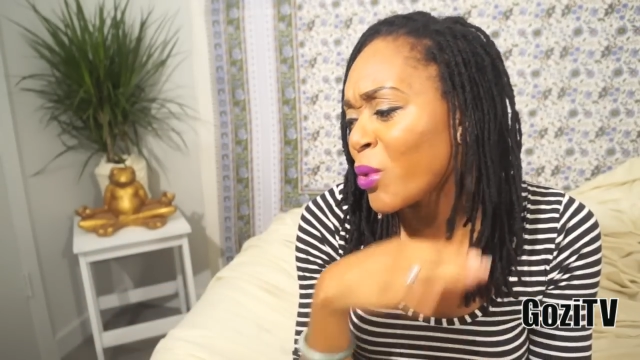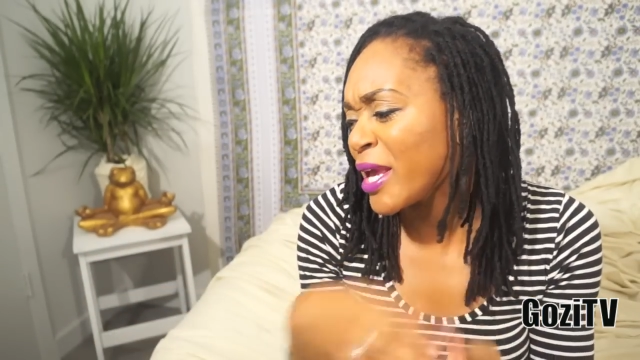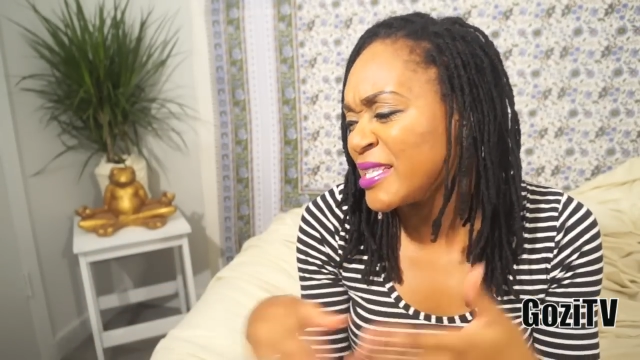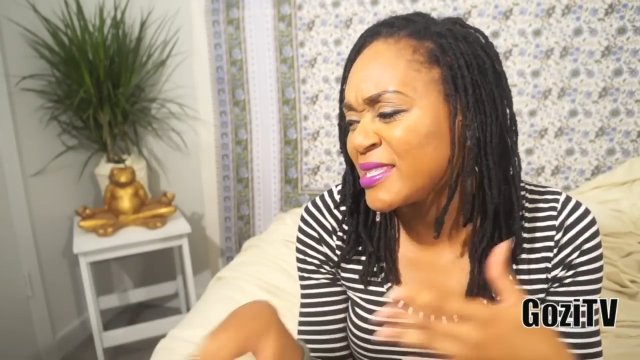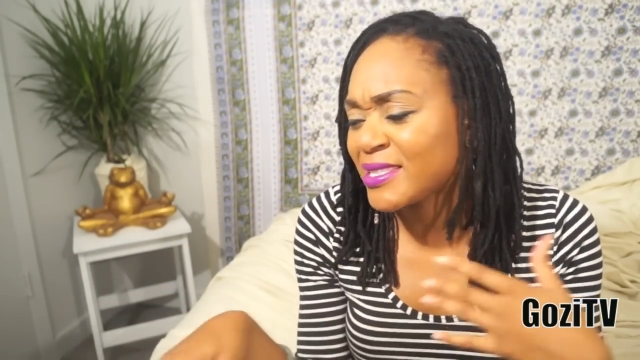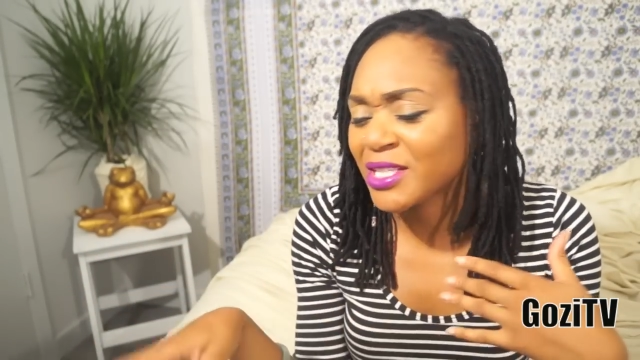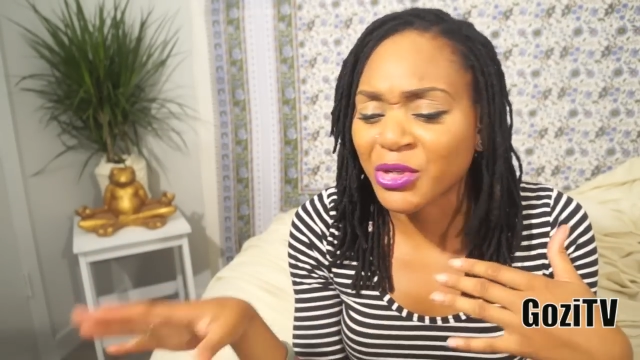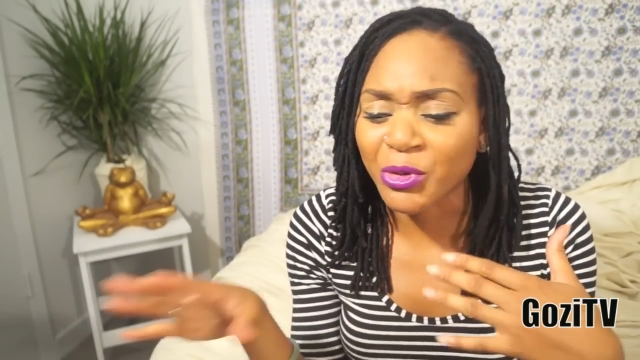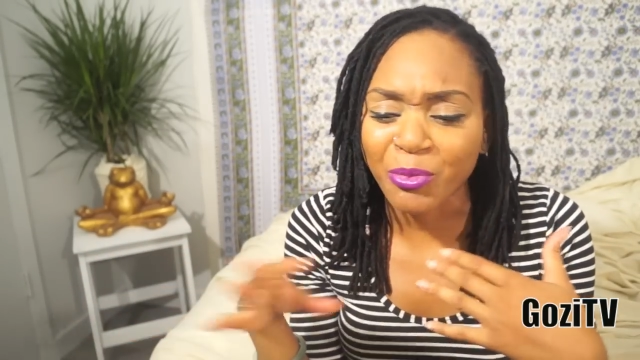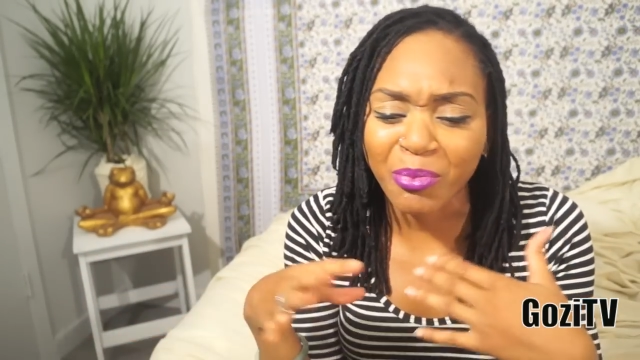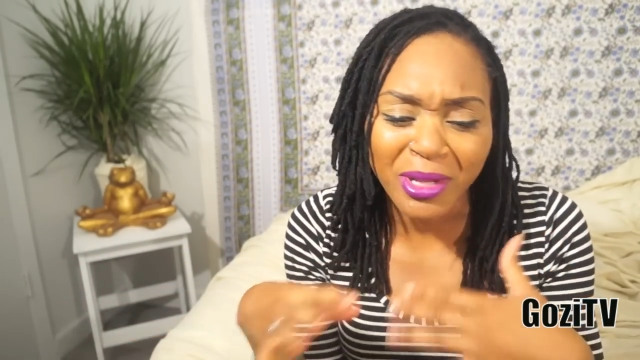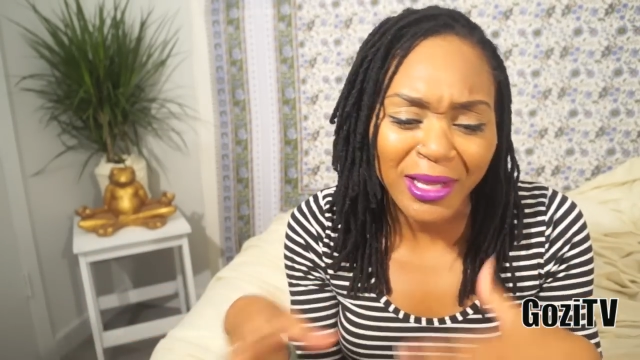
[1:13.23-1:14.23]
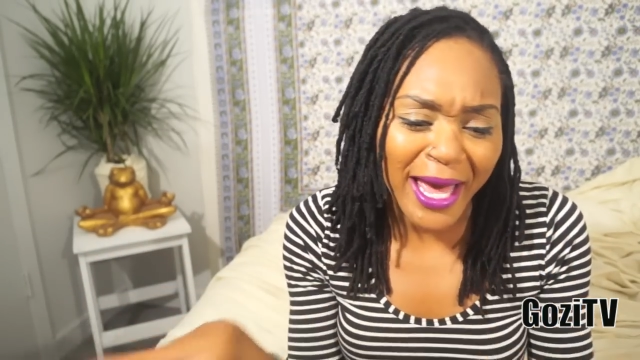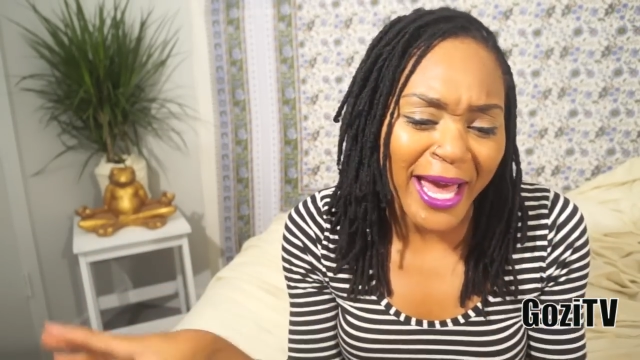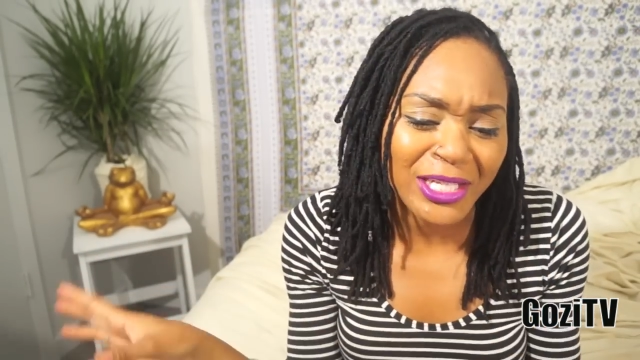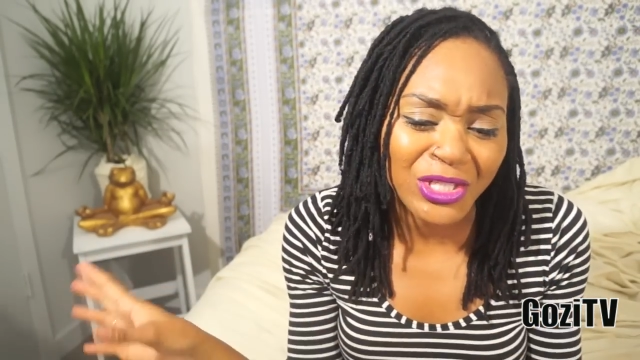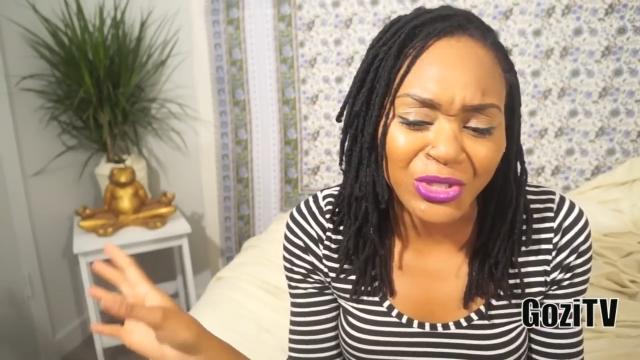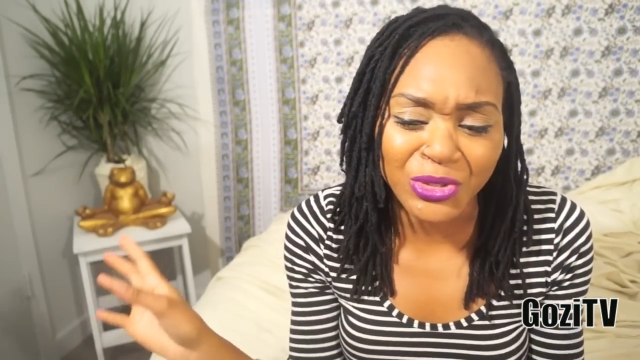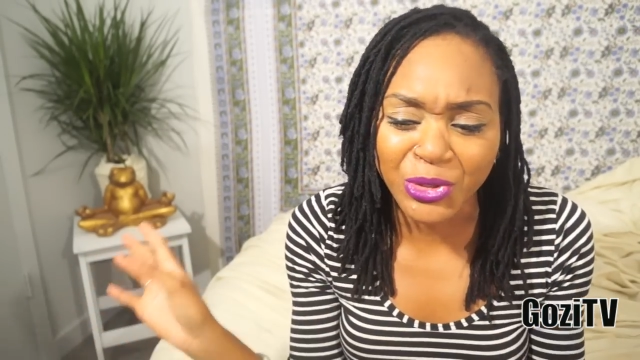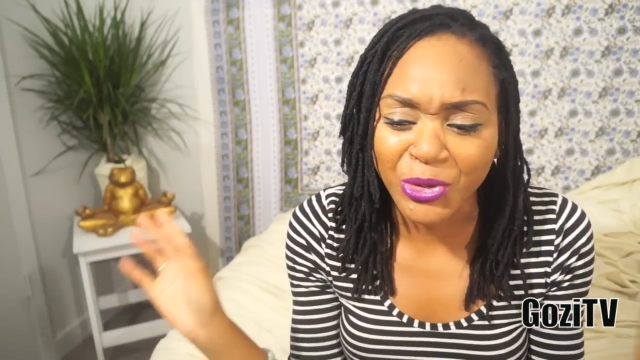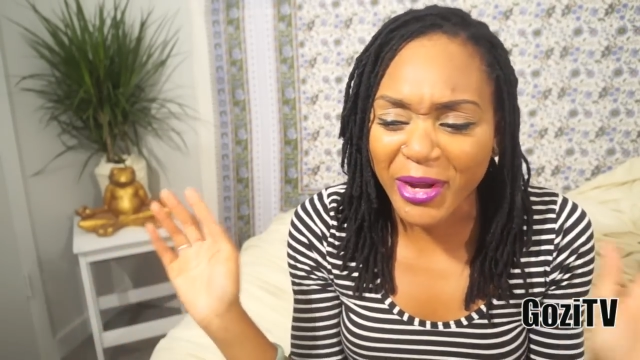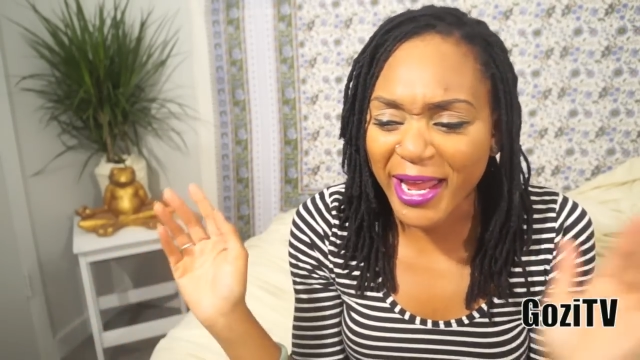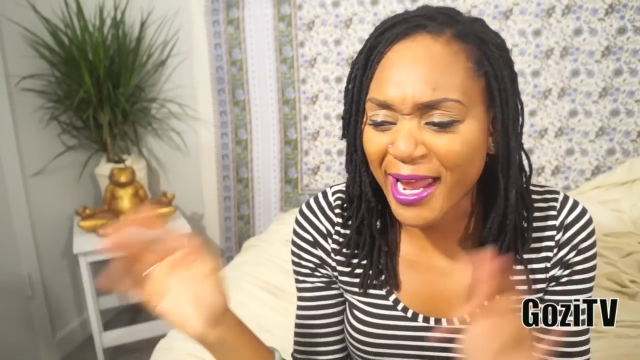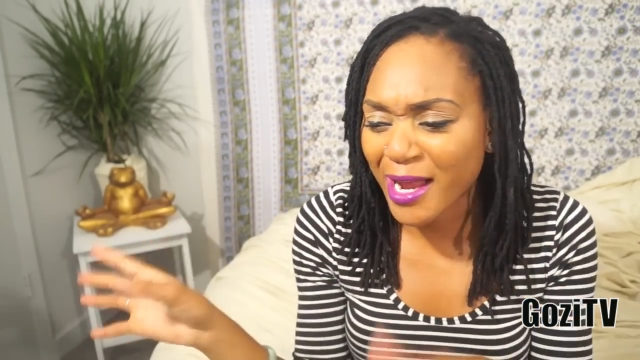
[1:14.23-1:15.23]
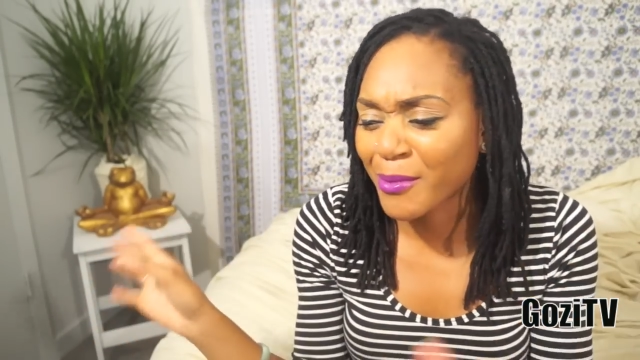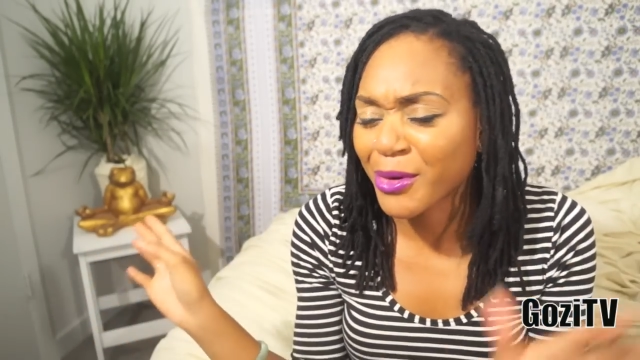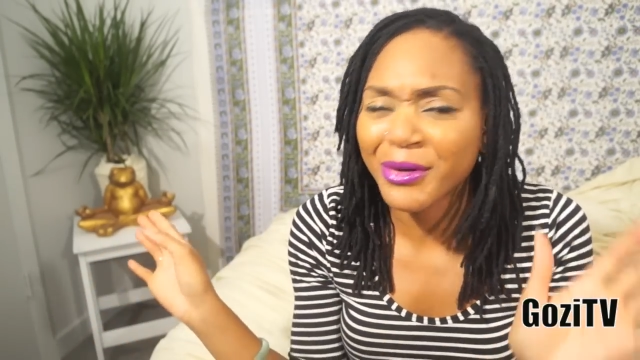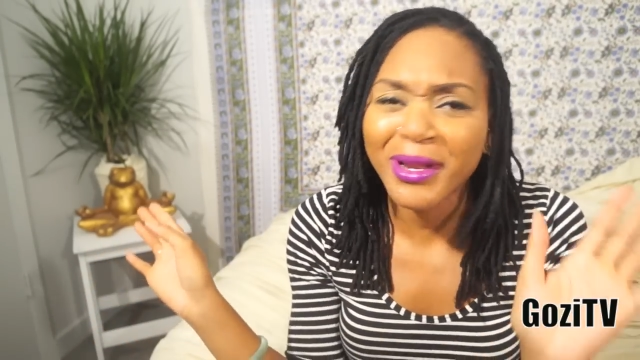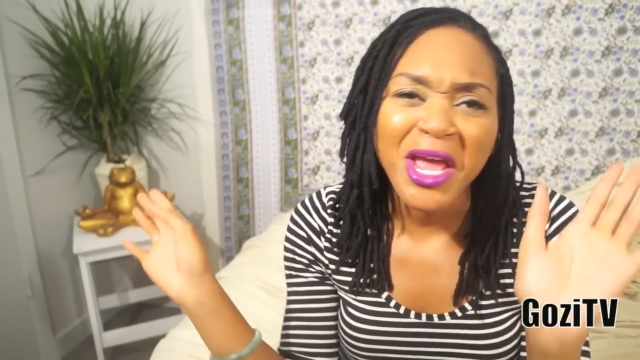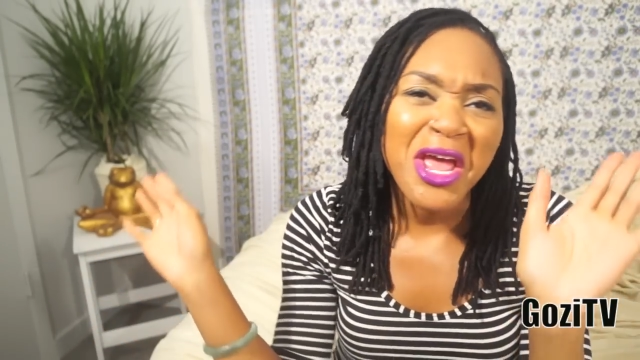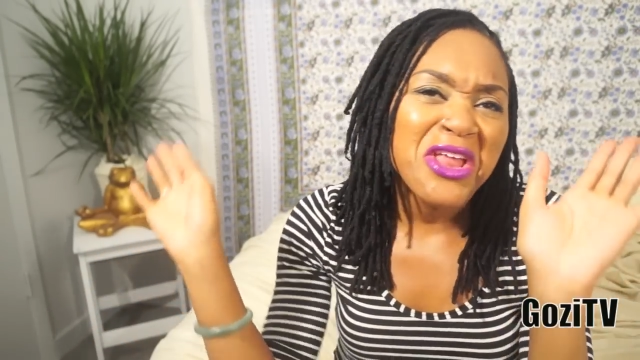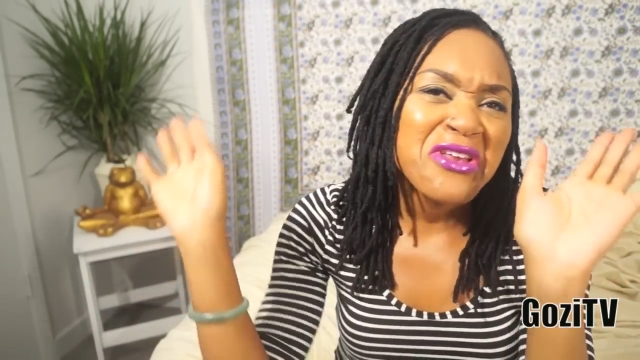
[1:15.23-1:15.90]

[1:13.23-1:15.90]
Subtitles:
wasted or plastered or hammered.